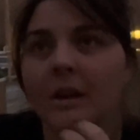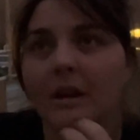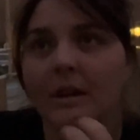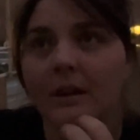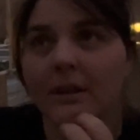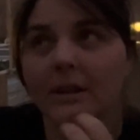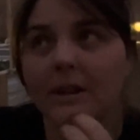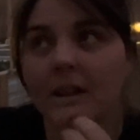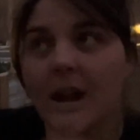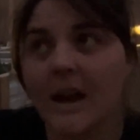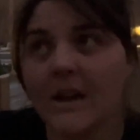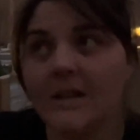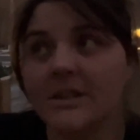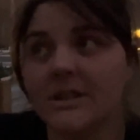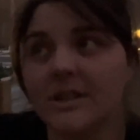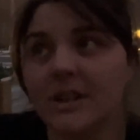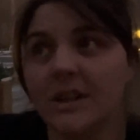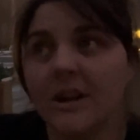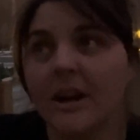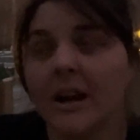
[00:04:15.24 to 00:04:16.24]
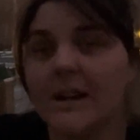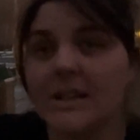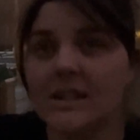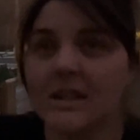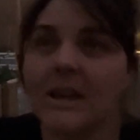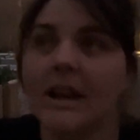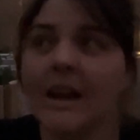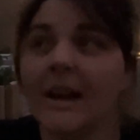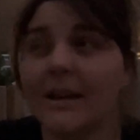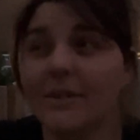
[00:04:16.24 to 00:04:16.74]
Last year I did
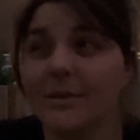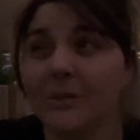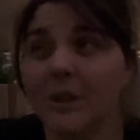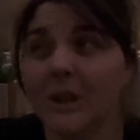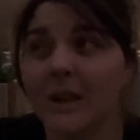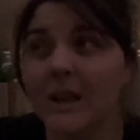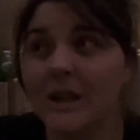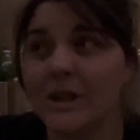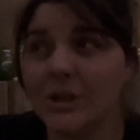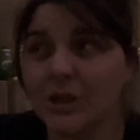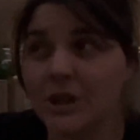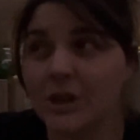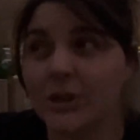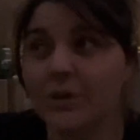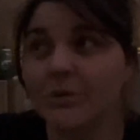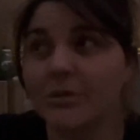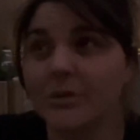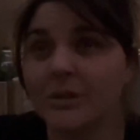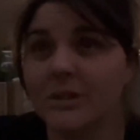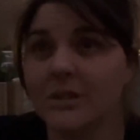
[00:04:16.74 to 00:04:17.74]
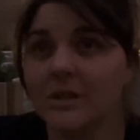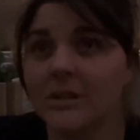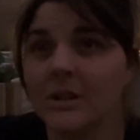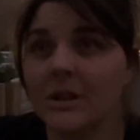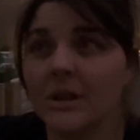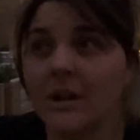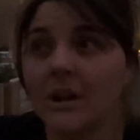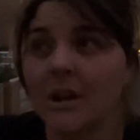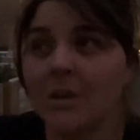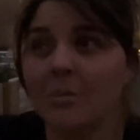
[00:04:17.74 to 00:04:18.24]
have issues,
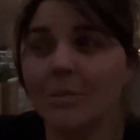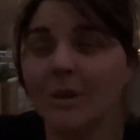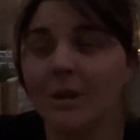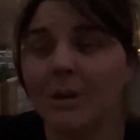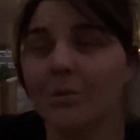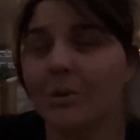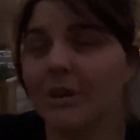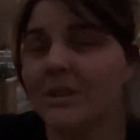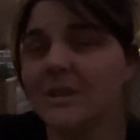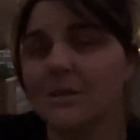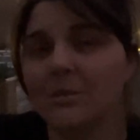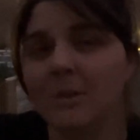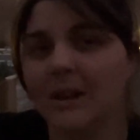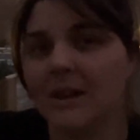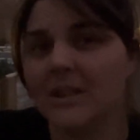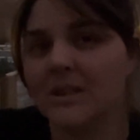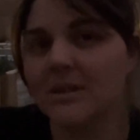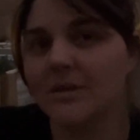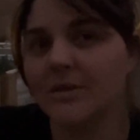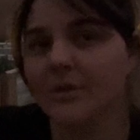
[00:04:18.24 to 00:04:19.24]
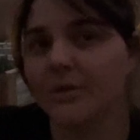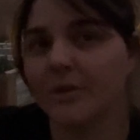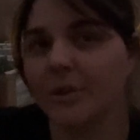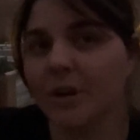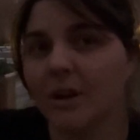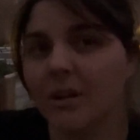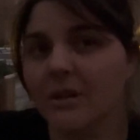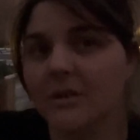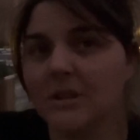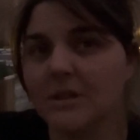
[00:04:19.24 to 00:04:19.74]
but it wasn't because of a
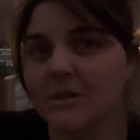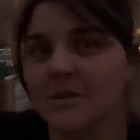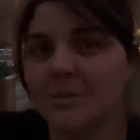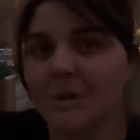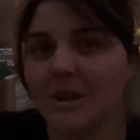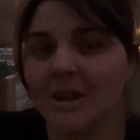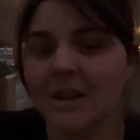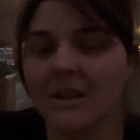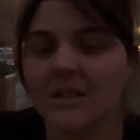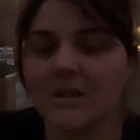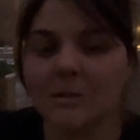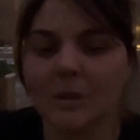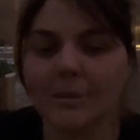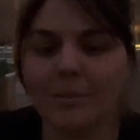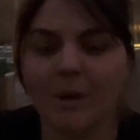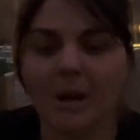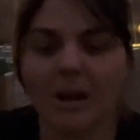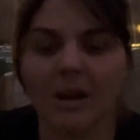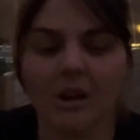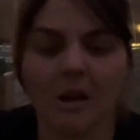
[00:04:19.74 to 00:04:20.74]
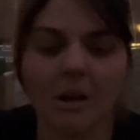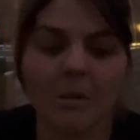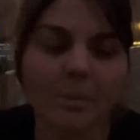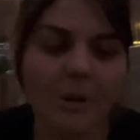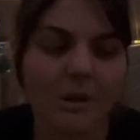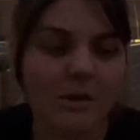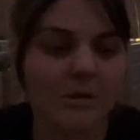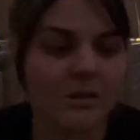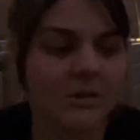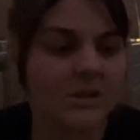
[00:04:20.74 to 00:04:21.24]
frost. It was because we bought
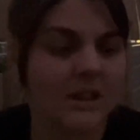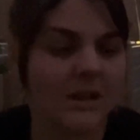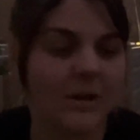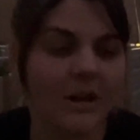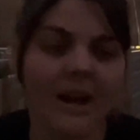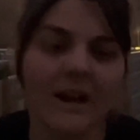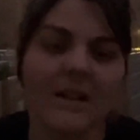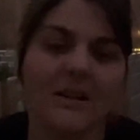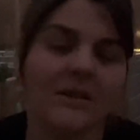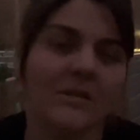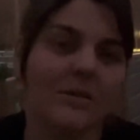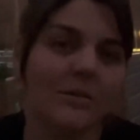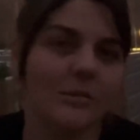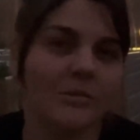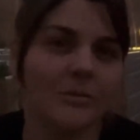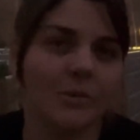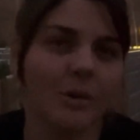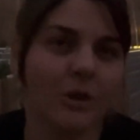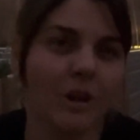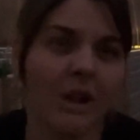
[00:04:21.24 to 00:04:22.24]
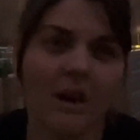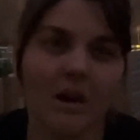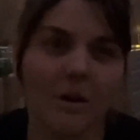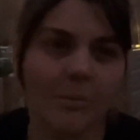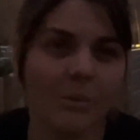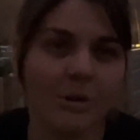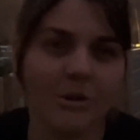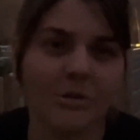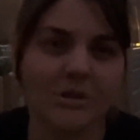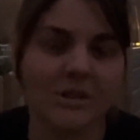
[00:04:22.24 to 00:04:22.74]
compost that hadn't fully
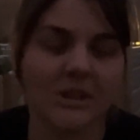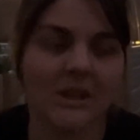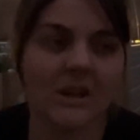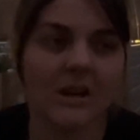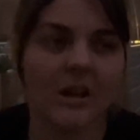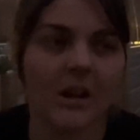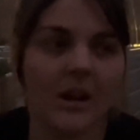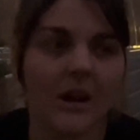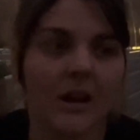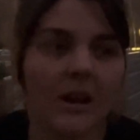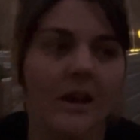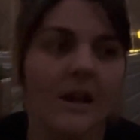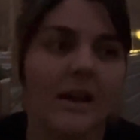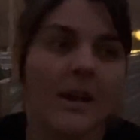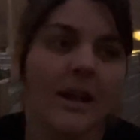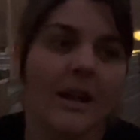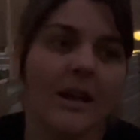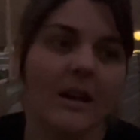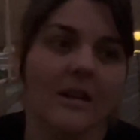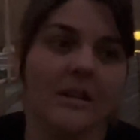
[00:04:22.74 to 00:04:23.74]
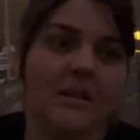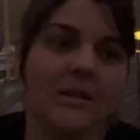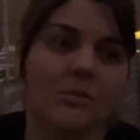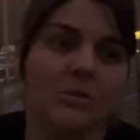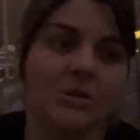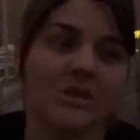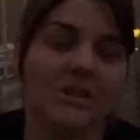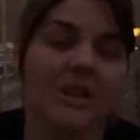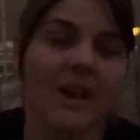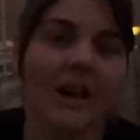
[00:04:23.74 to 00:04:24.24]
composted and
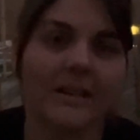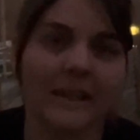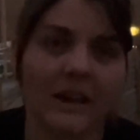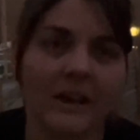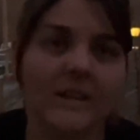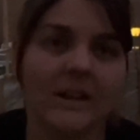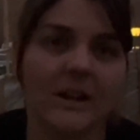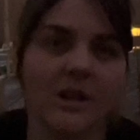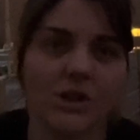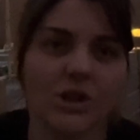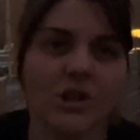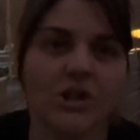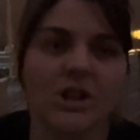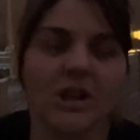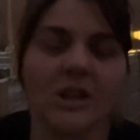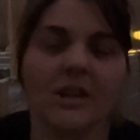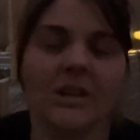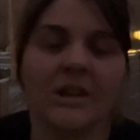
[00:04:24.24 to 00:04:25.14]
was lacking nitrogen.